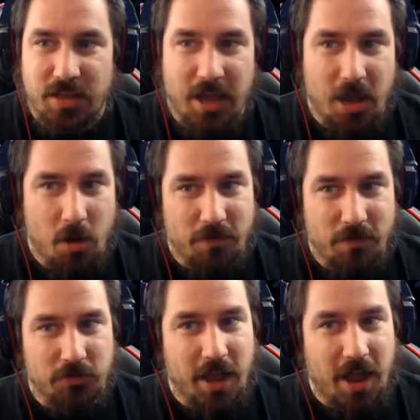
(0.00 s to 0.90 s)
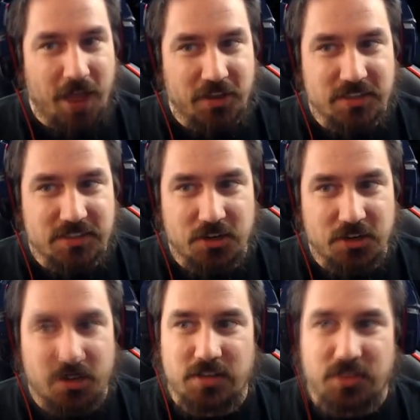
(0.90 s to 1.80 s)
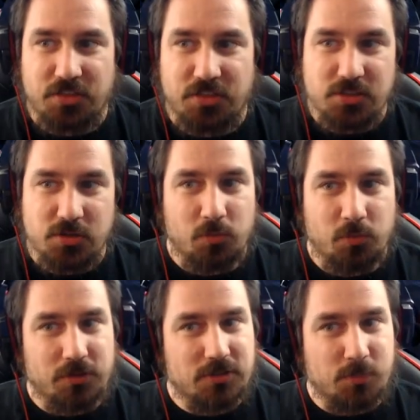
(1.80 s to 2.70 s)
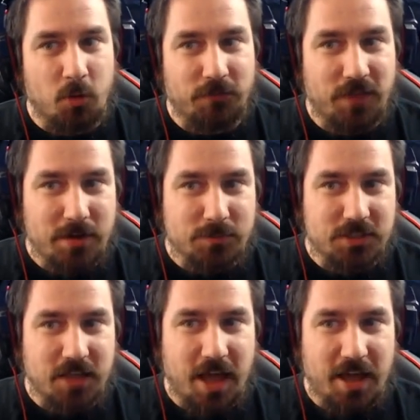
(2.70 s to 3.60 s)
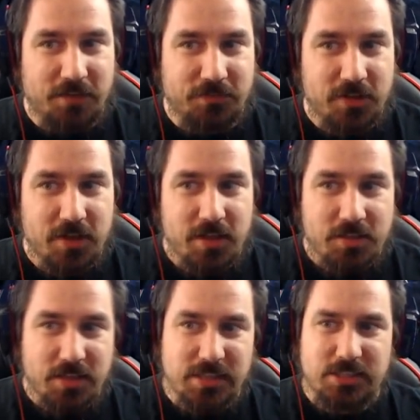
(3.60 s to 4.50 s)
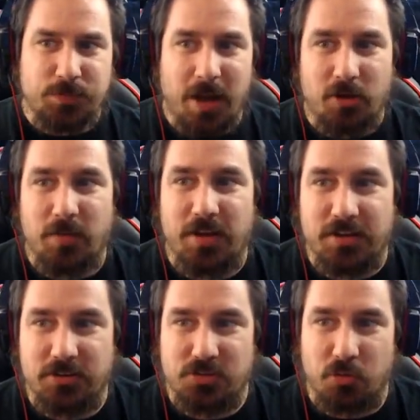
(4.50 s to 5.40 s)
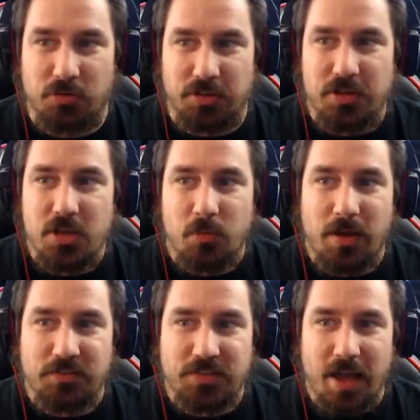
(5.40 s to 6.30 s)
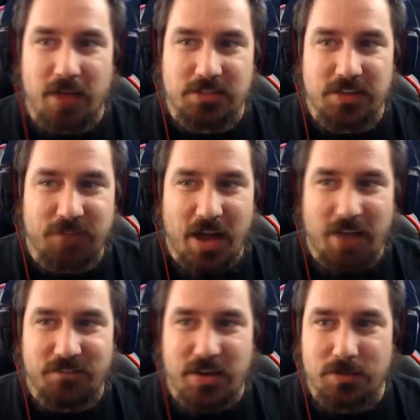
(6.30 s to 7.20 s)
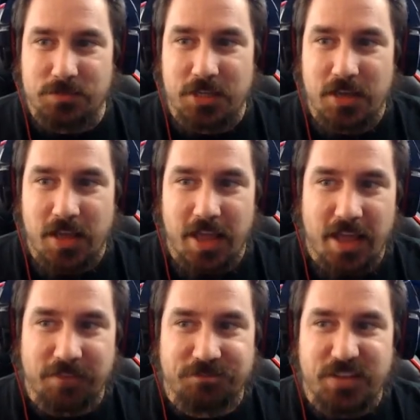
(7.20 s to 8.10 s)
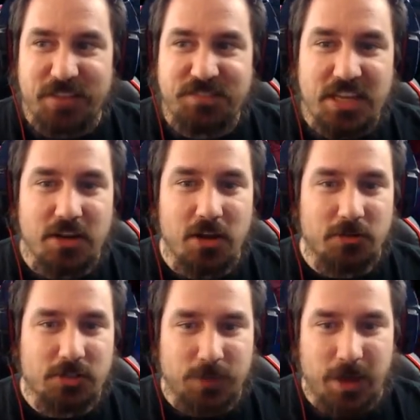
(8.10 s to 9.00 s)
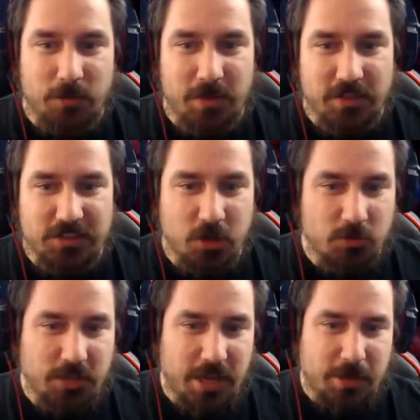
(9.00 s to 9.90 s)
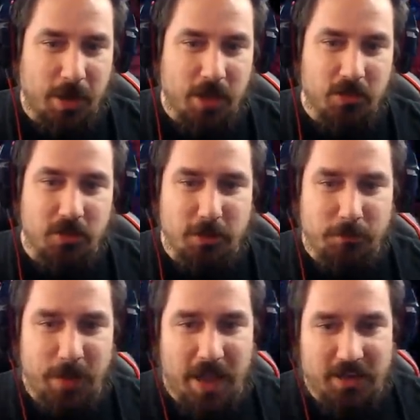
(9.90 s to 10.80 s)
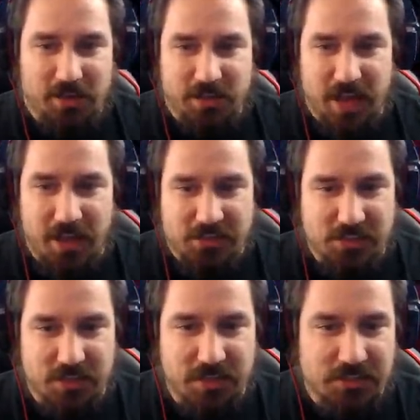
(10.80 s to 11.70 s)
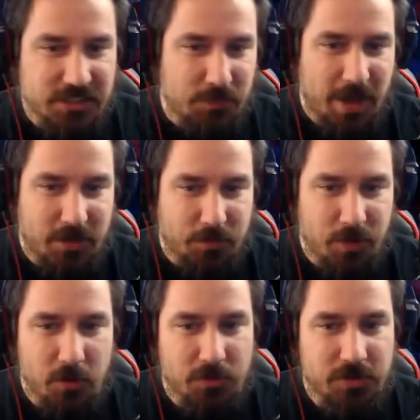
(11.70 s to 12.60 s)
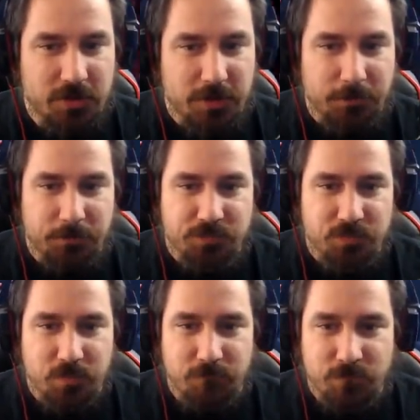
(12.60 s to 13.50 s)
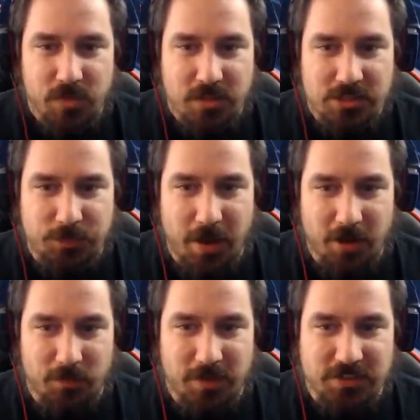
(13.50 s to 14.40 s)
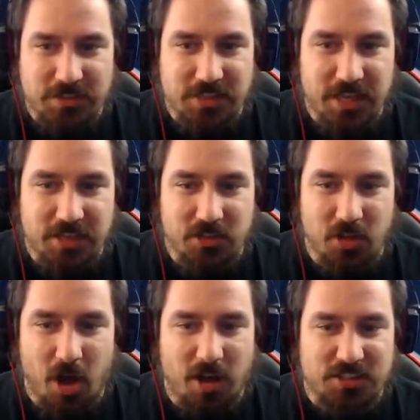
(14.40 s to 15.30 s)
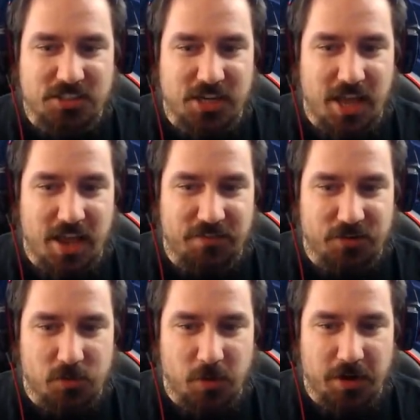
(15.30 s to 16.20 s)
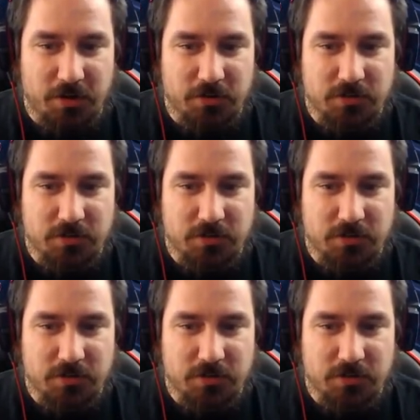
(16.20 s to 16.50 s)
However, I think it's going to cross the threshold where there's more Venoms alive than Spider-Man here shortly. We have 1,005 Venoms and 1,500 Spider-Man. Let's go take a look back into the action in cinematic mode. Spider-Man's just getting launched everywhere.